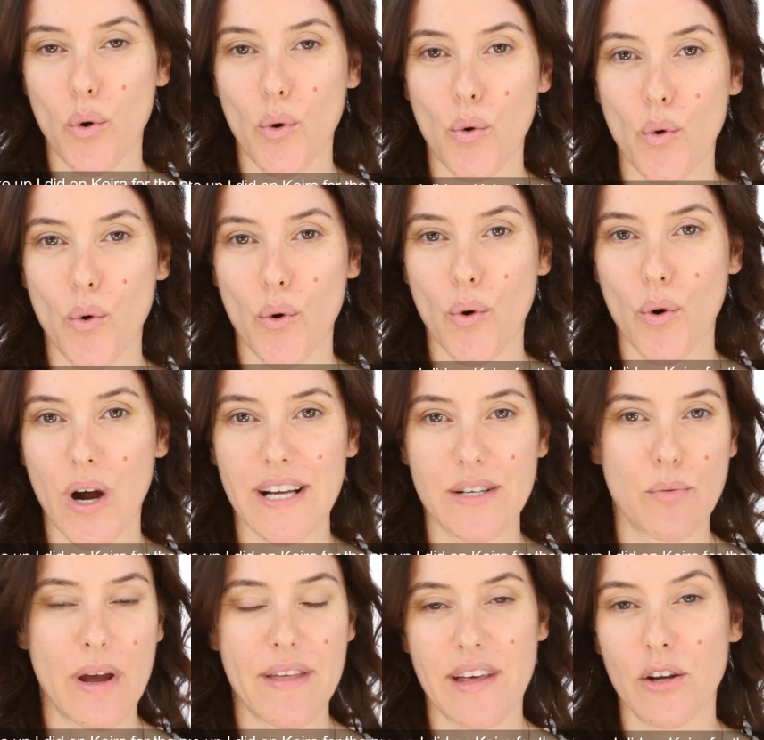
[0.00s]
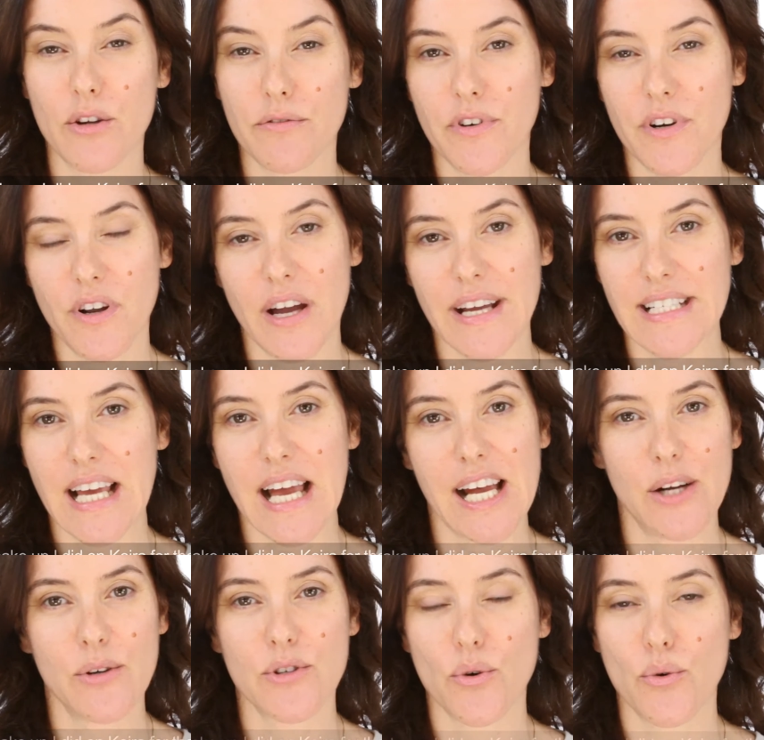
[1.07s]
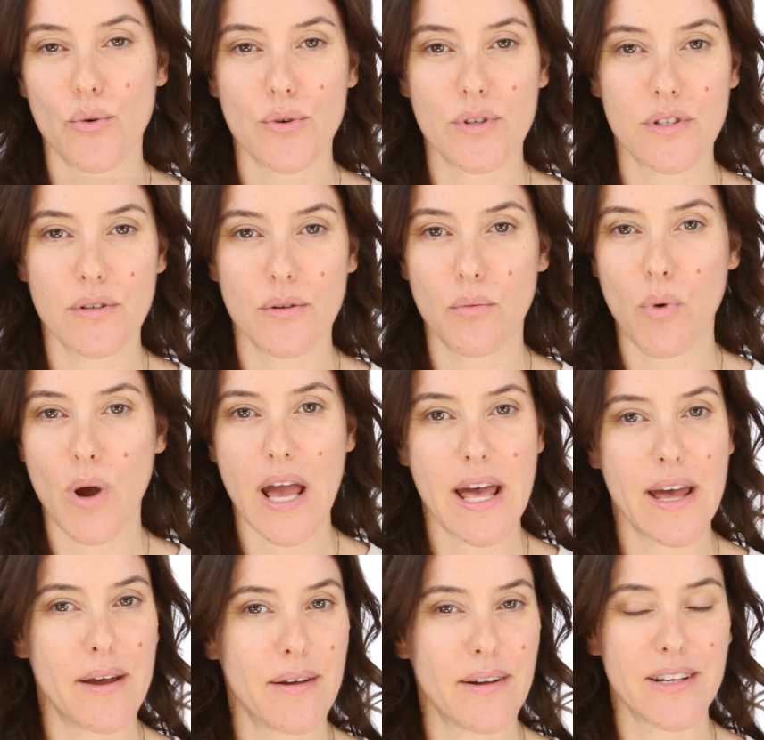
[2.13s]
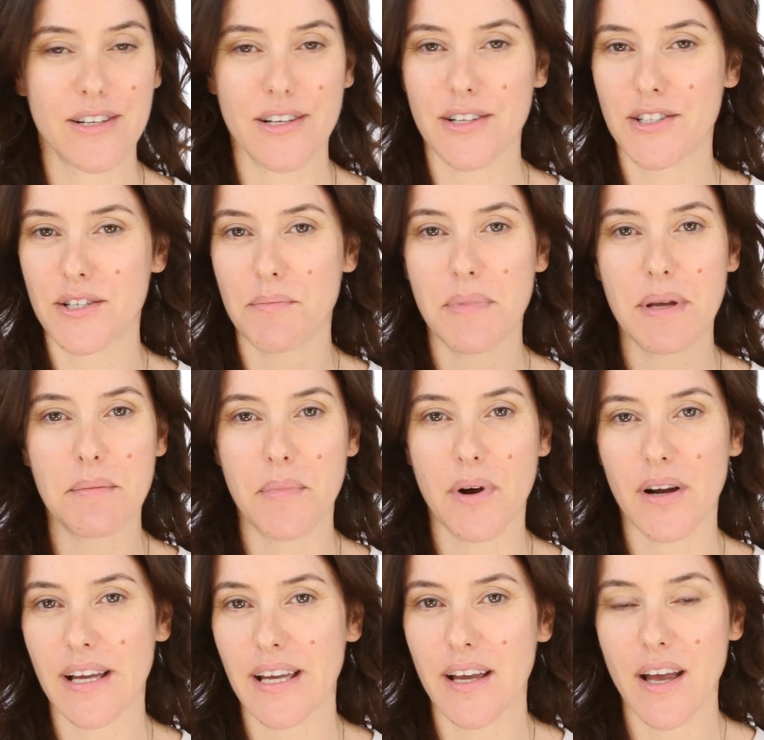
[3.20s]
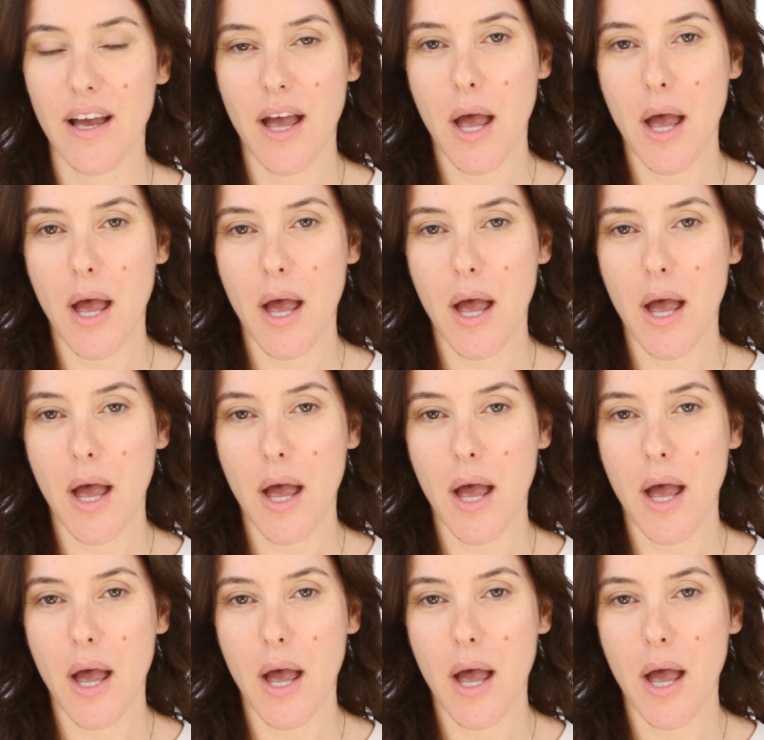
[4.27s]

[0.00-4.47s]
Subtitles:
or I'd wear that look for a night out, or to meet my